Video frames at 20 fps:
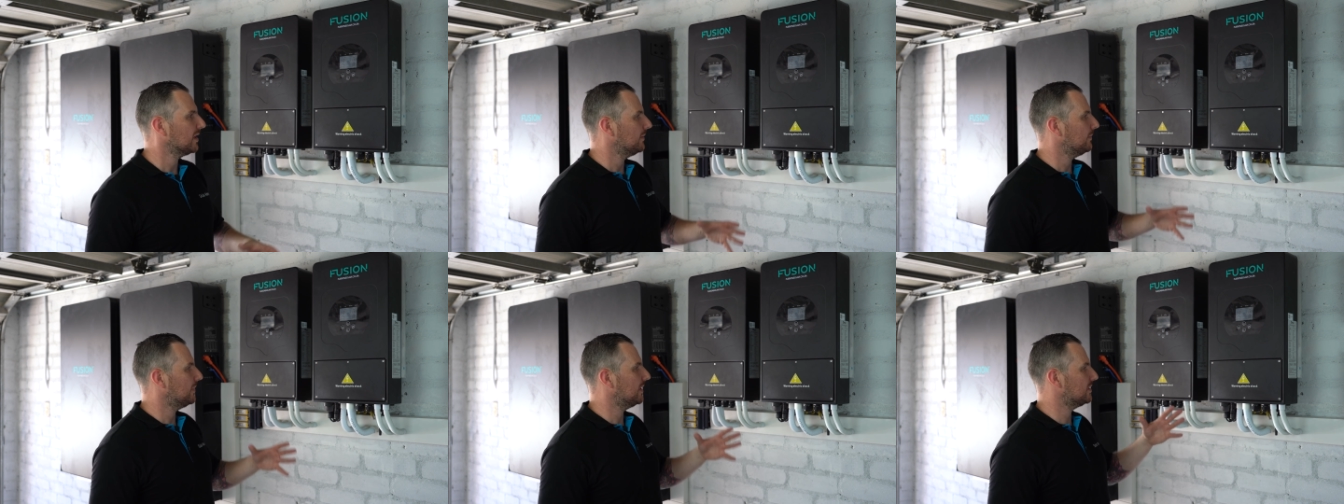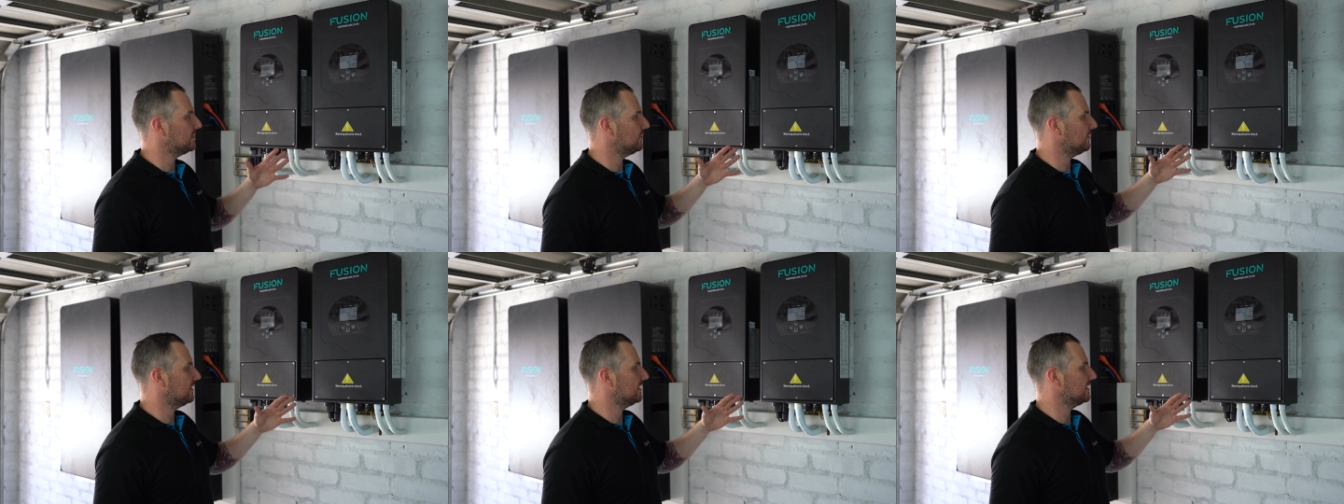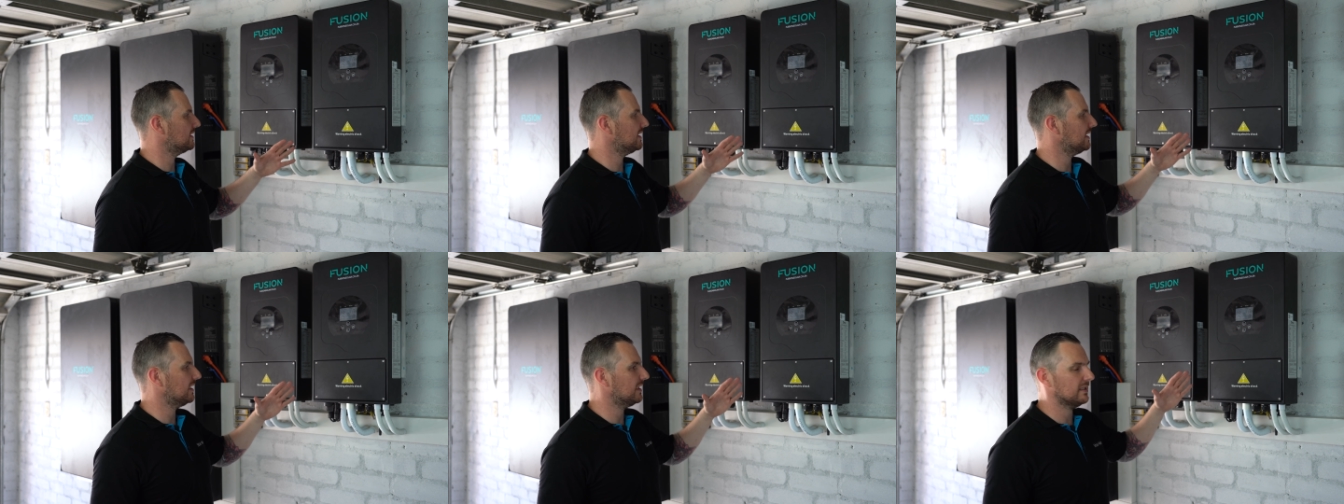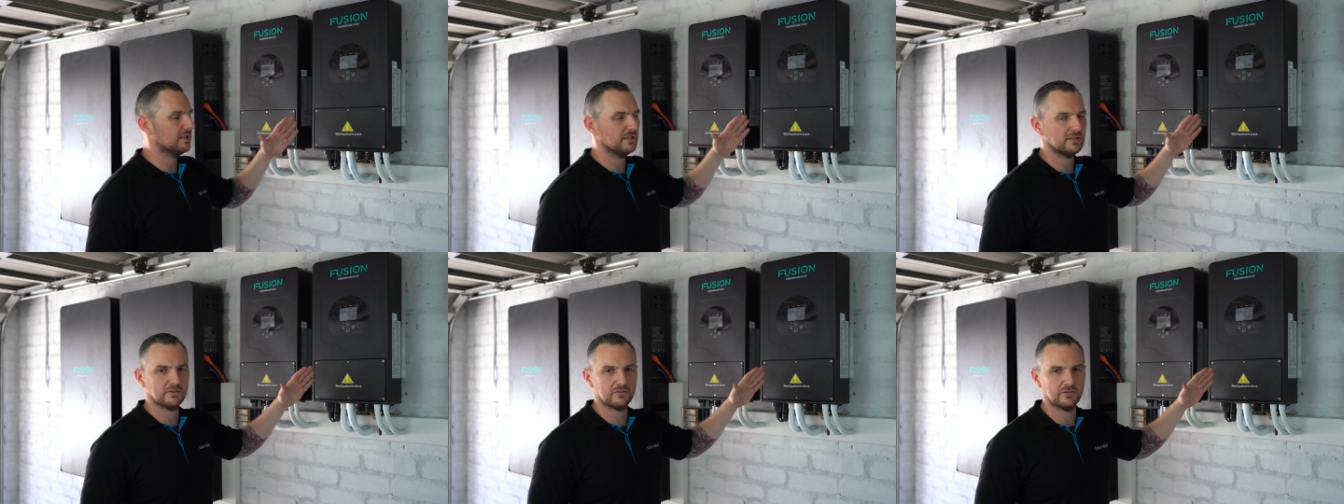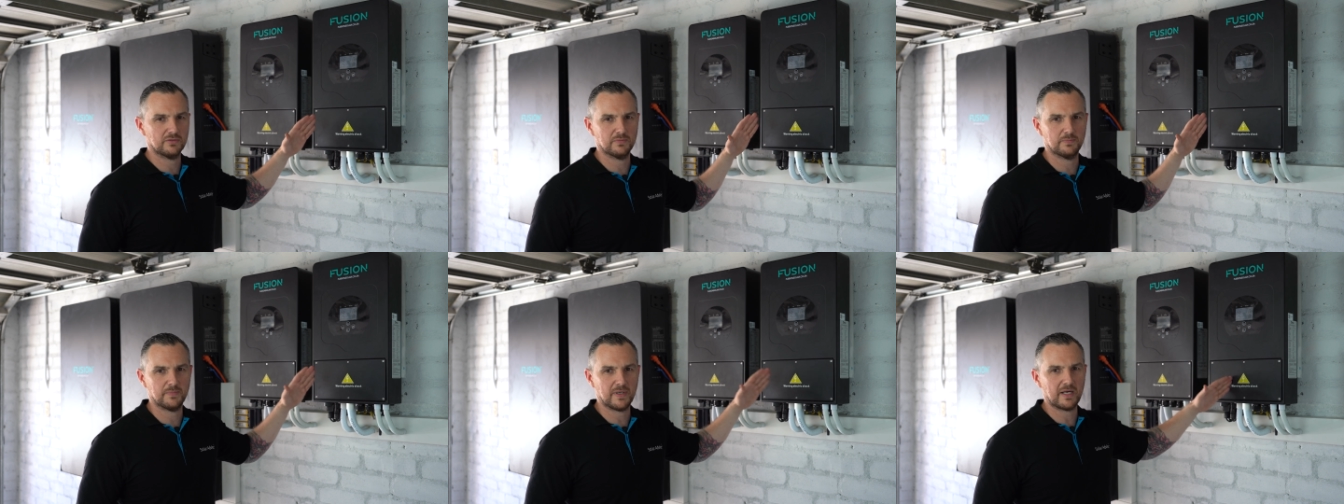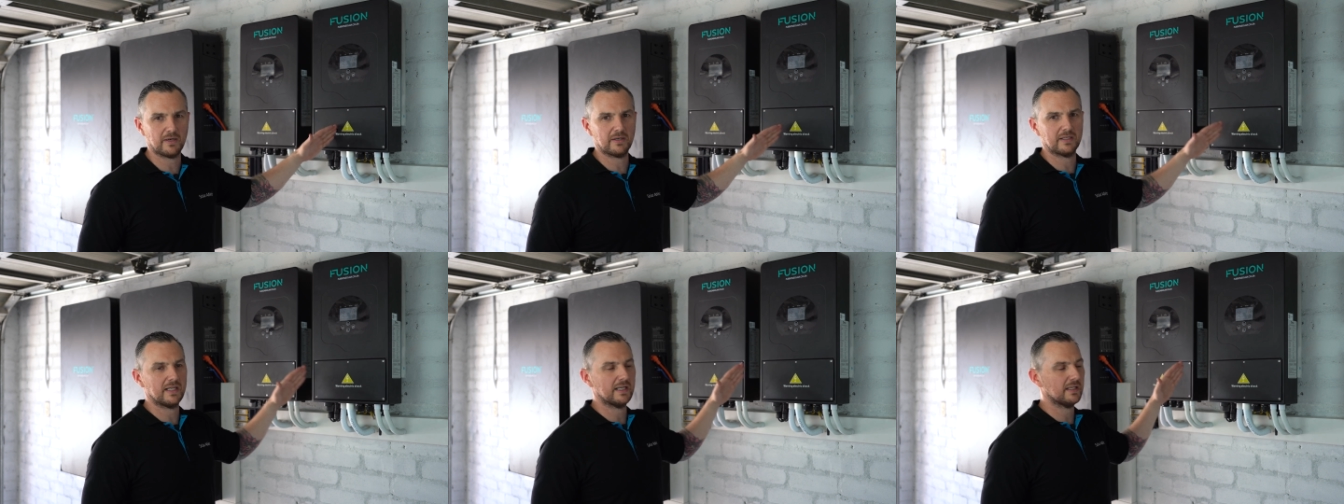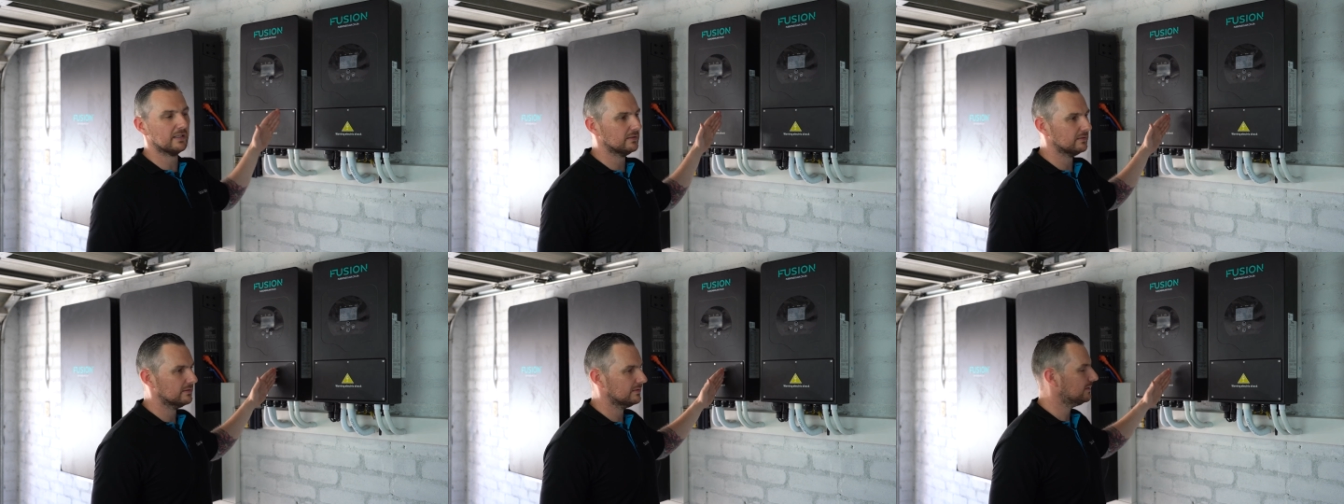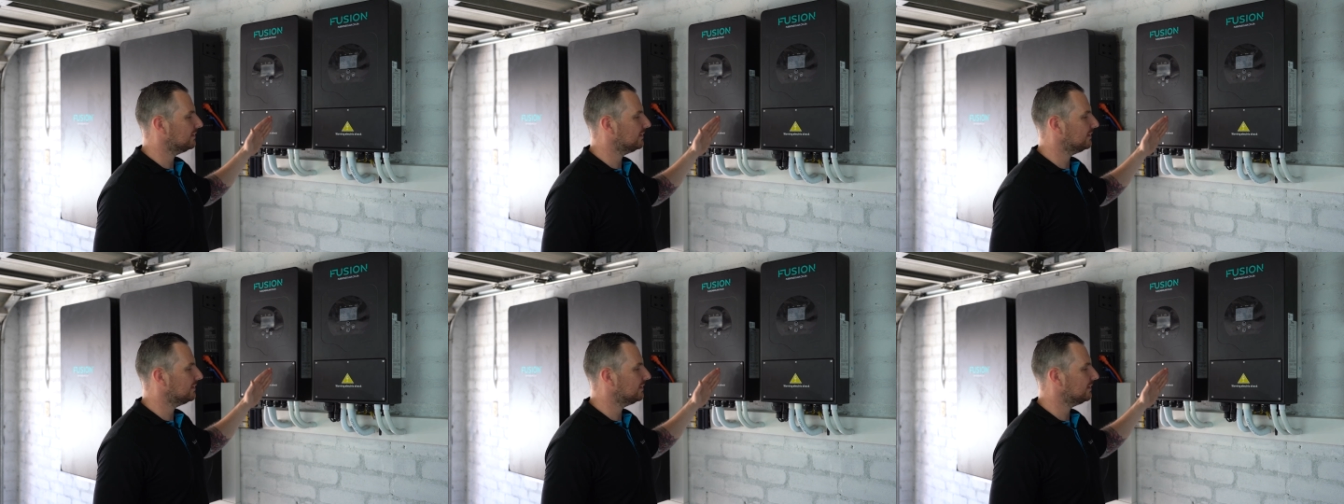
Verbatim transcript: But as you can see, to parallel